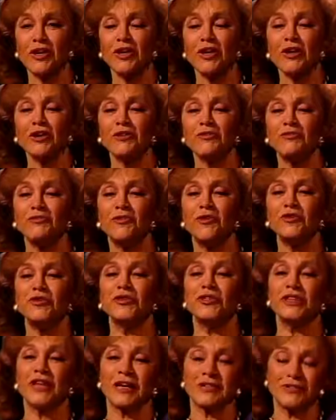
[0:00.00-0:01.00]
a lot of
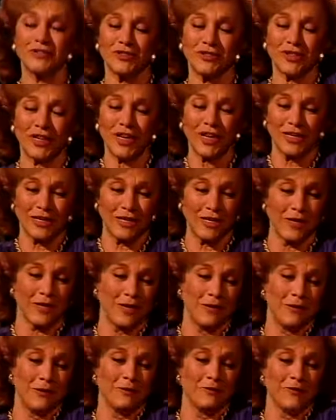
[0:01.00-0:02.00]
photographs together,
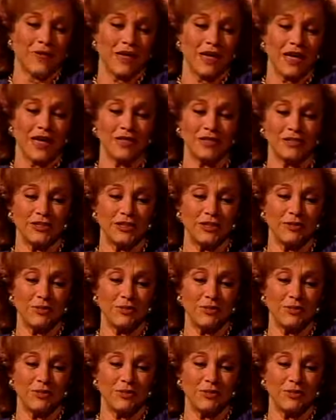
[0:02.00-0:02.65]
and she